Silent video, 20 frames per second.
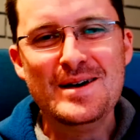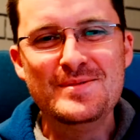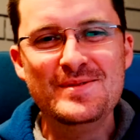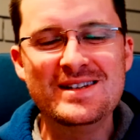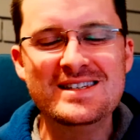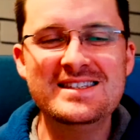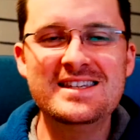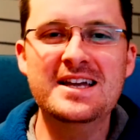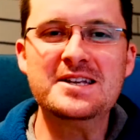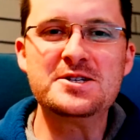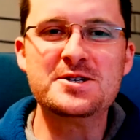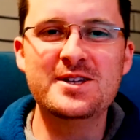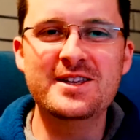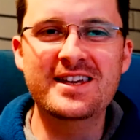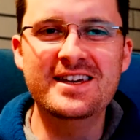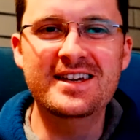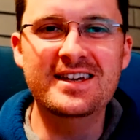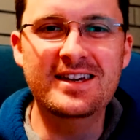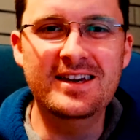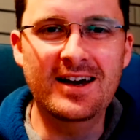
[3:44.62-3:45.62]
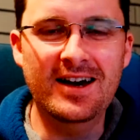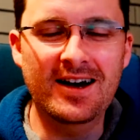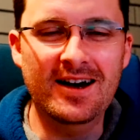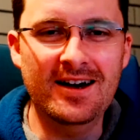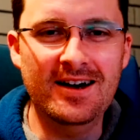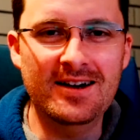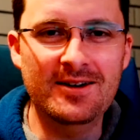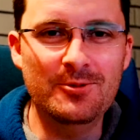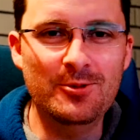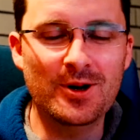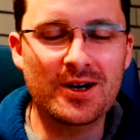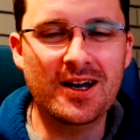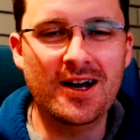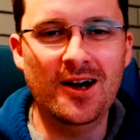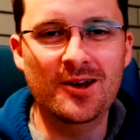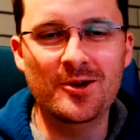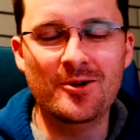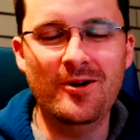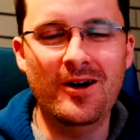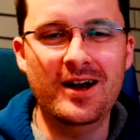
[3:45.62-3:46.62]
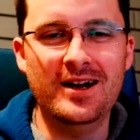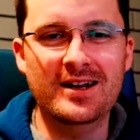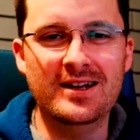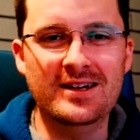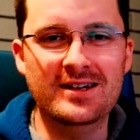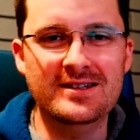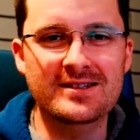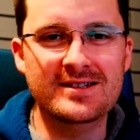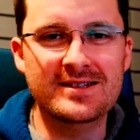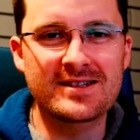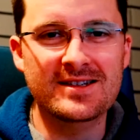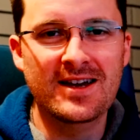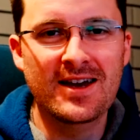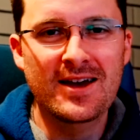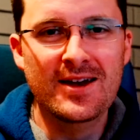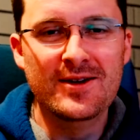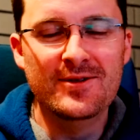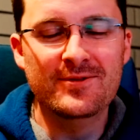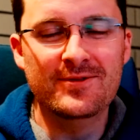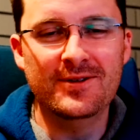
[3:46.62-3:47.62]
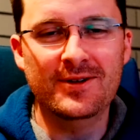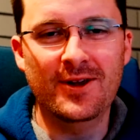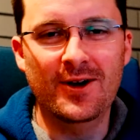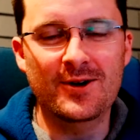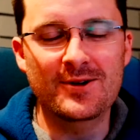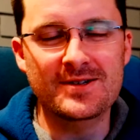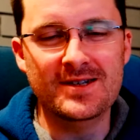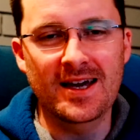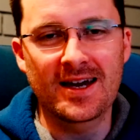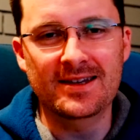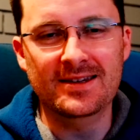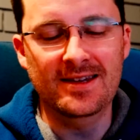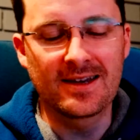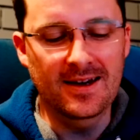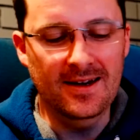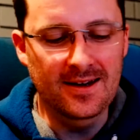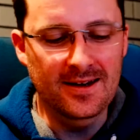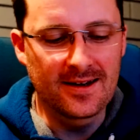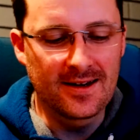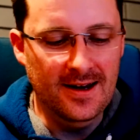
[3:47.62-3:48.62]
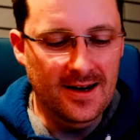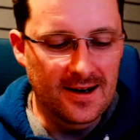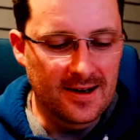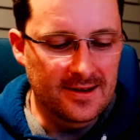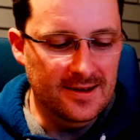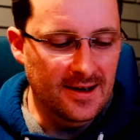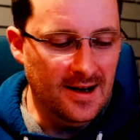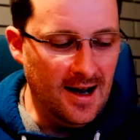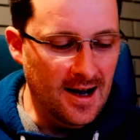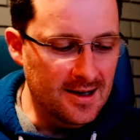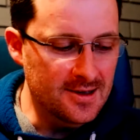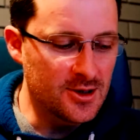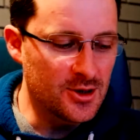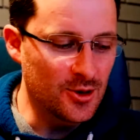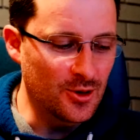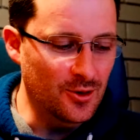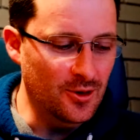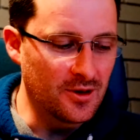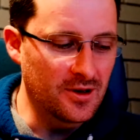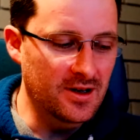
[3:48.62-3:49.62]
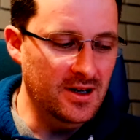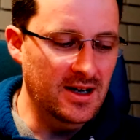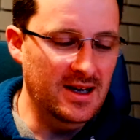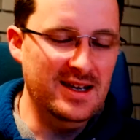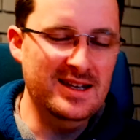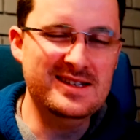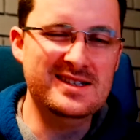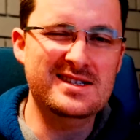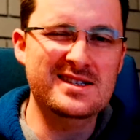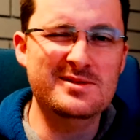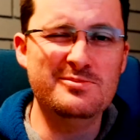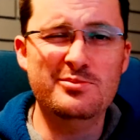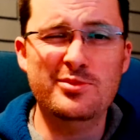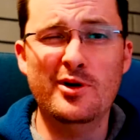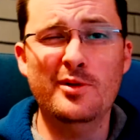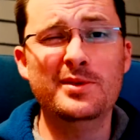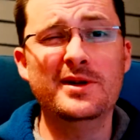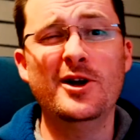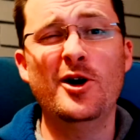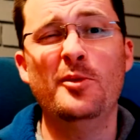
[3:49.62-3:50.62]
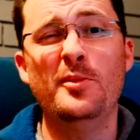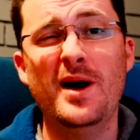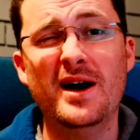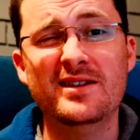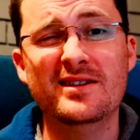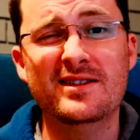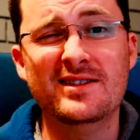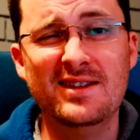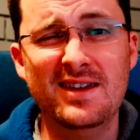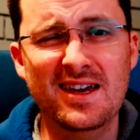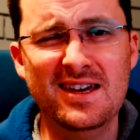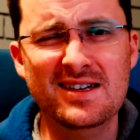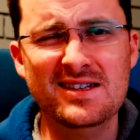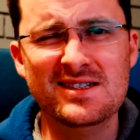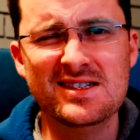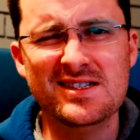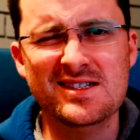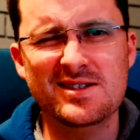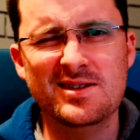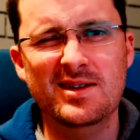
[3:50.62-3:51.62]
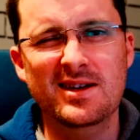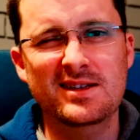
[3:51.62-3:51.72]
But essentially what color grading is, for those out there that aren't sure, it's probably known by other things.